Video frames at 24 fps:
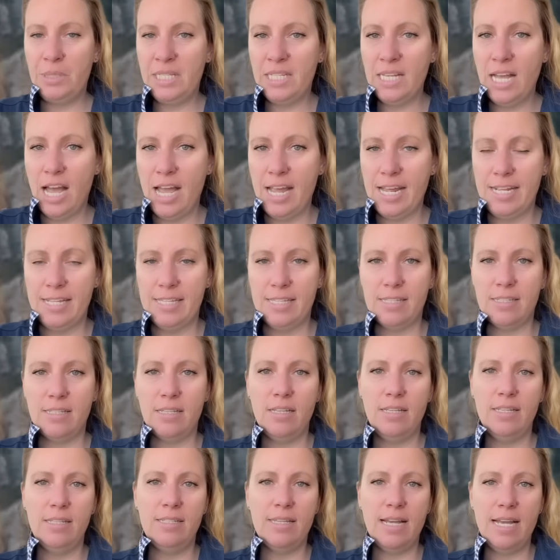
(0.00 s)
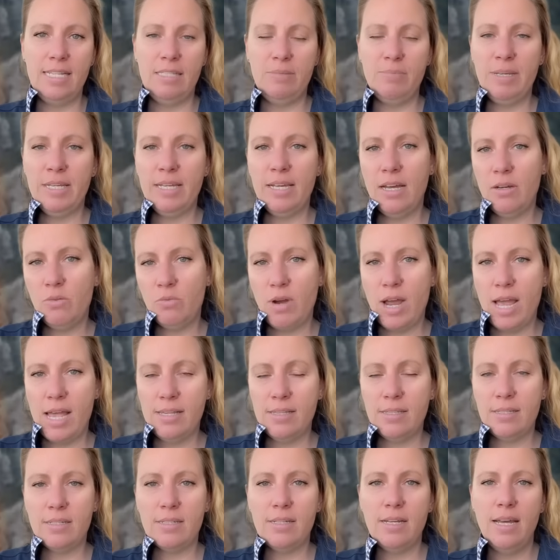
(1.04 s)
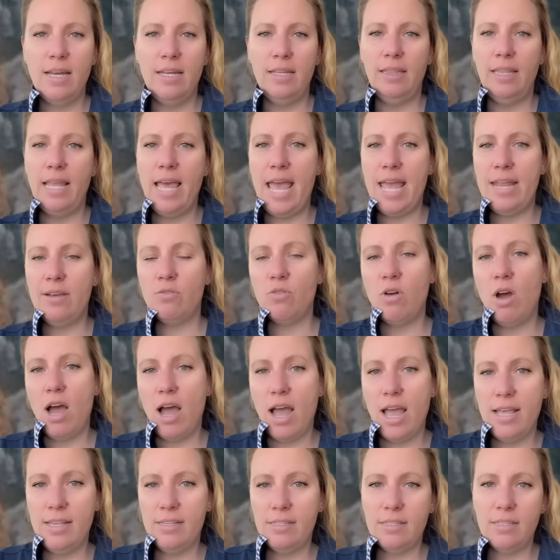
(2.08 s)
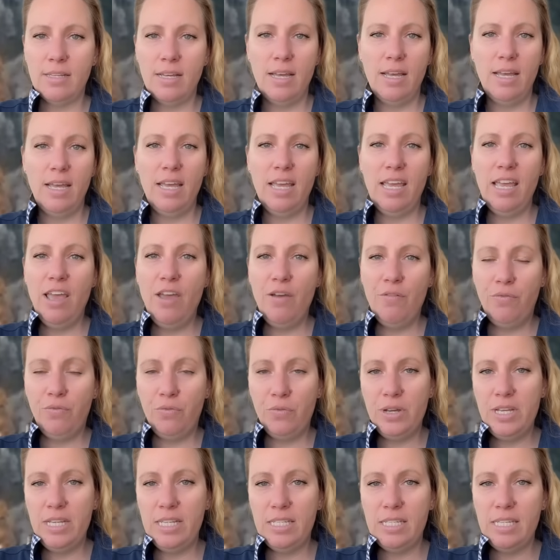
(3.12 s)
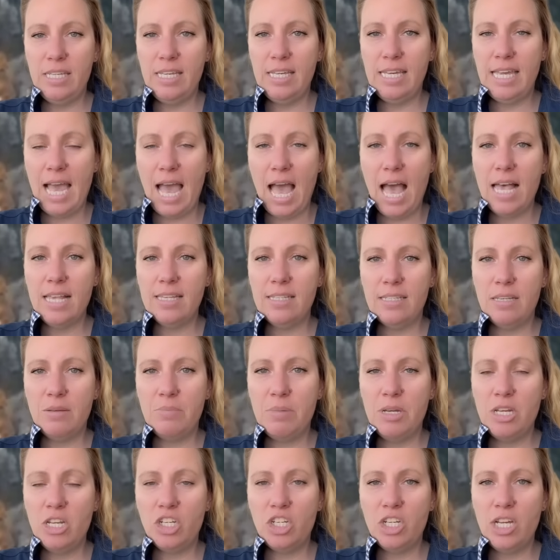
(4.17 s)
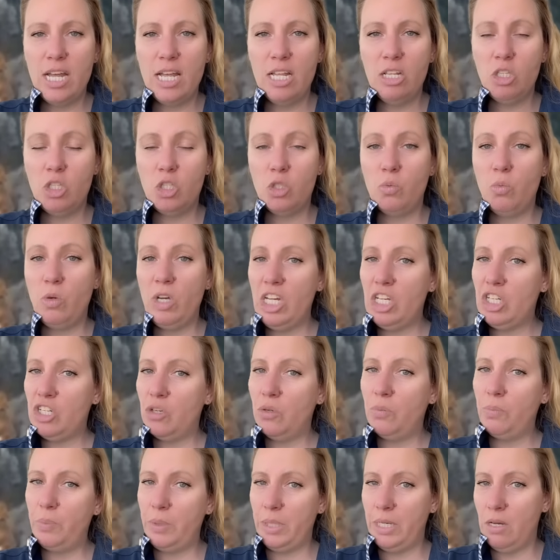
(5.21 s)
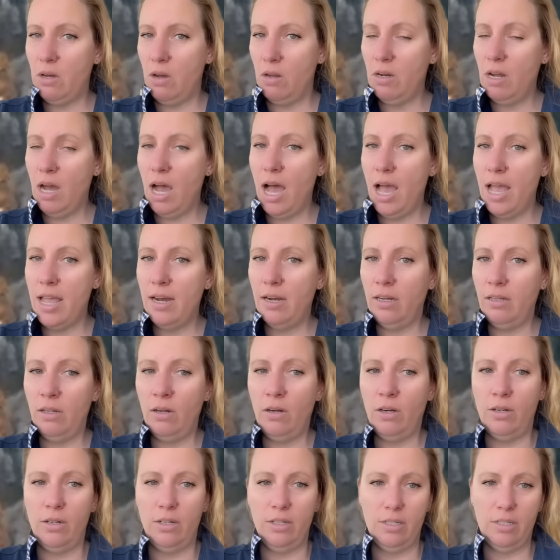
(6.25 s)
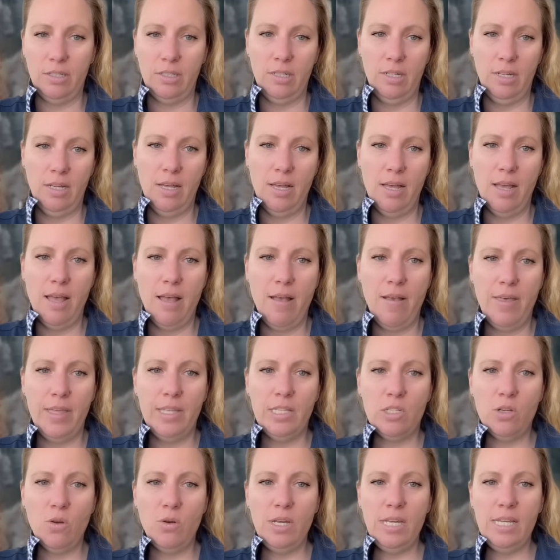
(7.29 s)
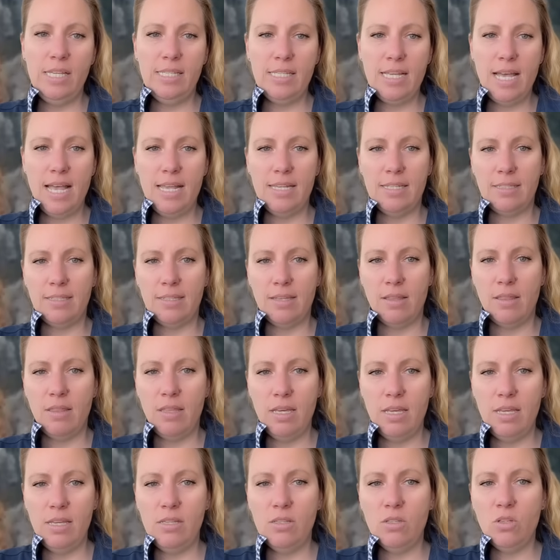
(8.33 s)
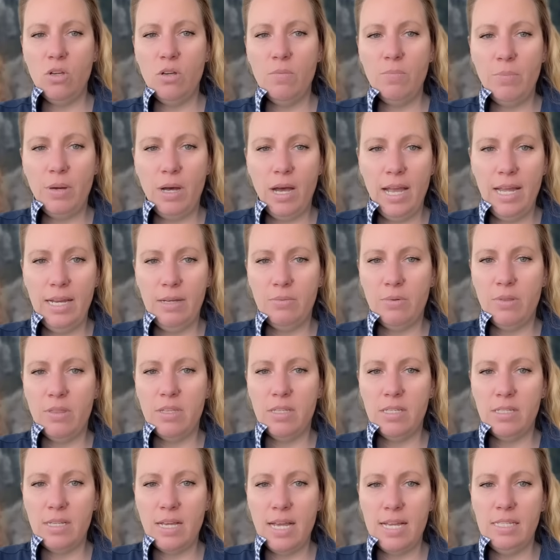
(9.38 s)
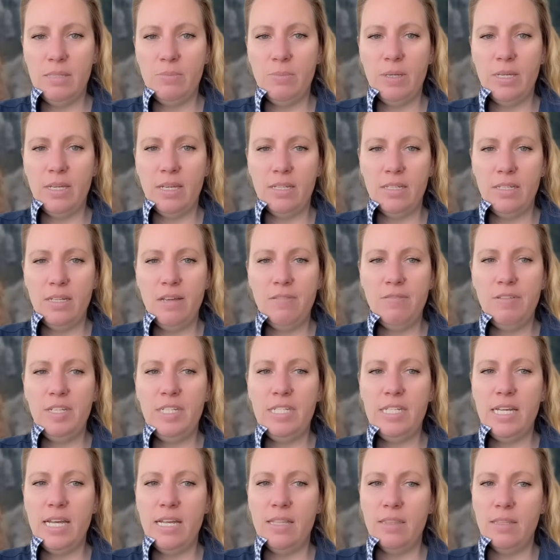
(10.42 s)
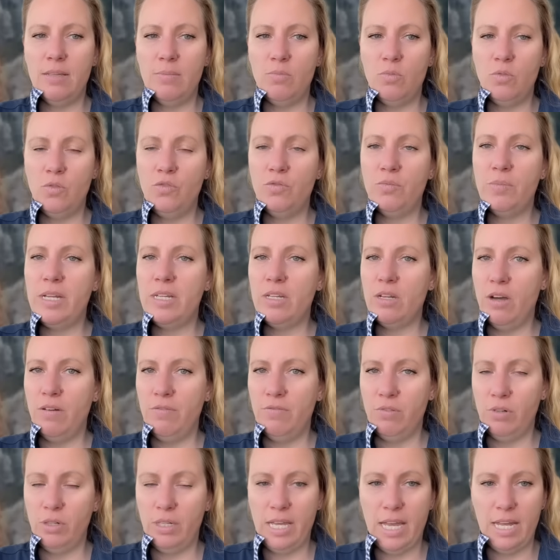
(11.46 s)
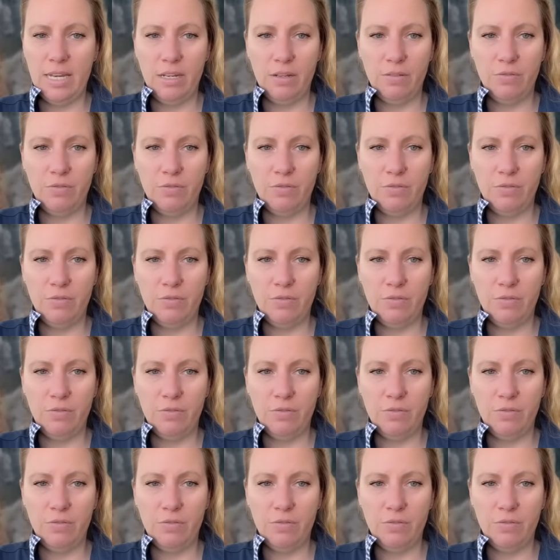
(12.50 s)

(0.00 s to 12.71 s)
signs, seismic unrest, land rise. If we see gas emissions, we should be on high alert. So he says these combined with the seismic activity and the movement of volcanic